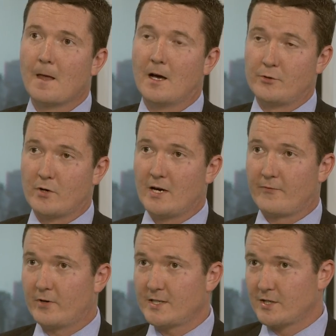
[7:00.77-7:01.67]
Under
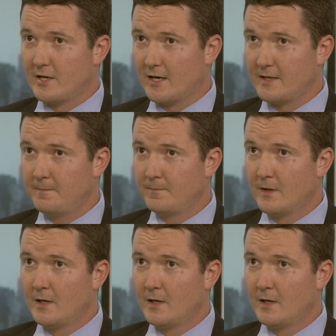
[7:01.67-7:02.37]
IFRS 9,